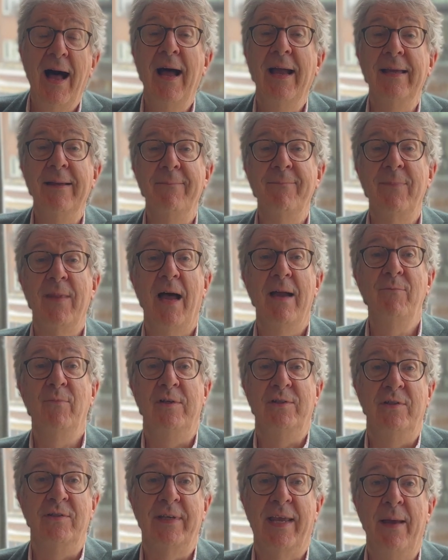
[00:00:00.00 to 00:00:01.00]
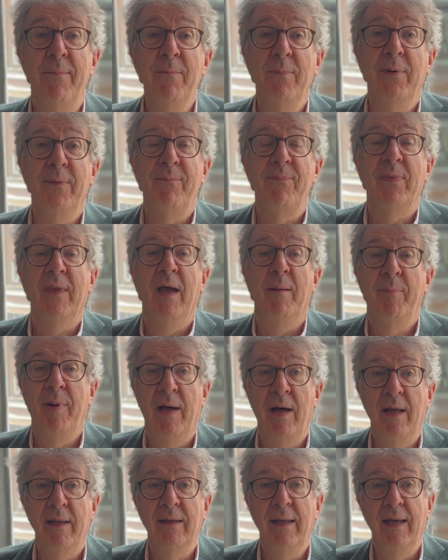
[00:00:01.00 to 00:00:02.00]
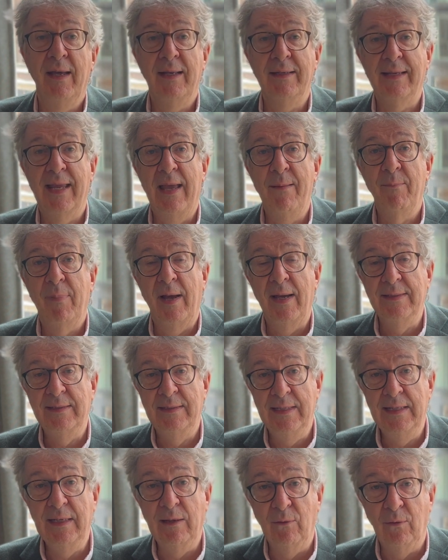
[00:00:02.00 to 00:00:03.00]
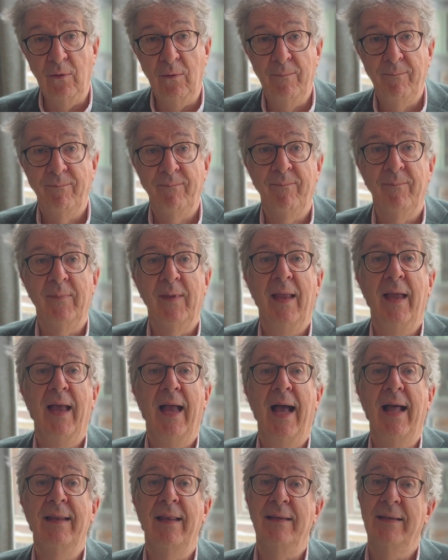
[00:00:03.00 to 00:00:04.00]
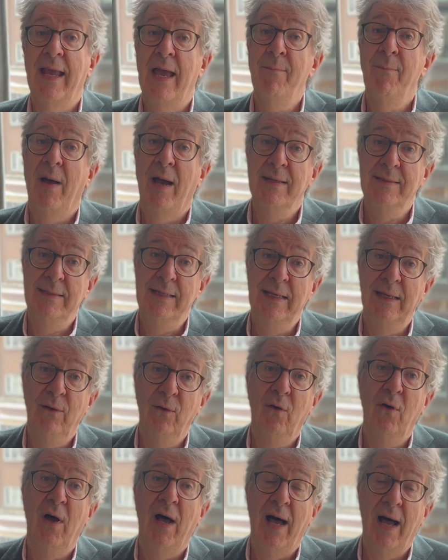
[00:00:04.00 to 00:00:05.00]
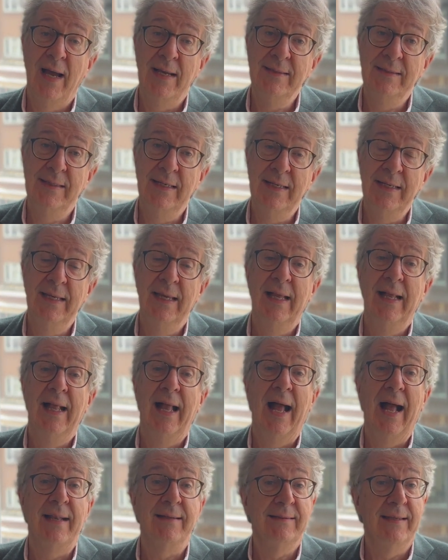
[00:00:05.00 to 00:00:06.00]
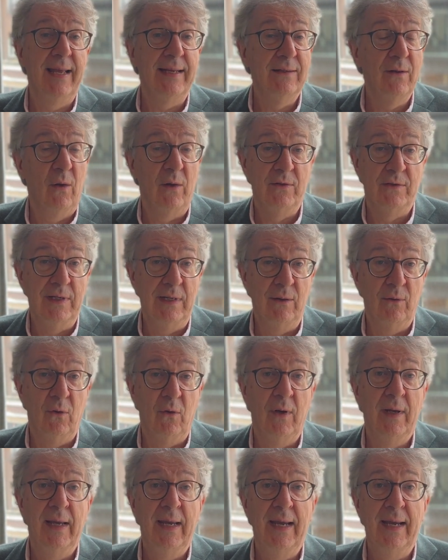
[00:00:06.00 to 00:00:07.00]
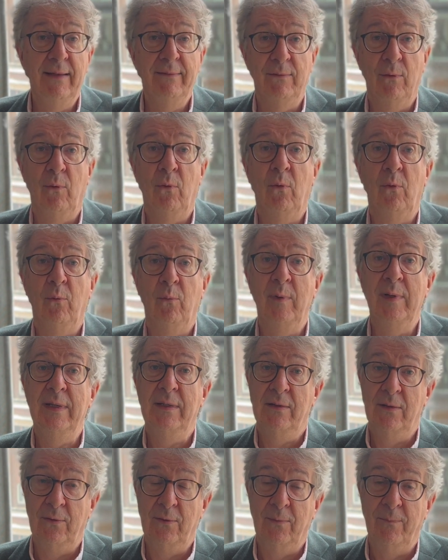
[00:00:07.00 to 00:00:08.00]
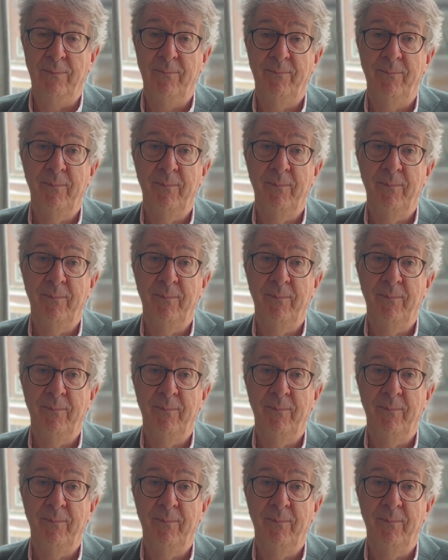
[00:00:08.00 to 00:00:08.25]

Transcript: Hi, I'm Richard Kemp, a partner at Kemp IT Law. And at Kemp IT Law, IT and technology law is all we do.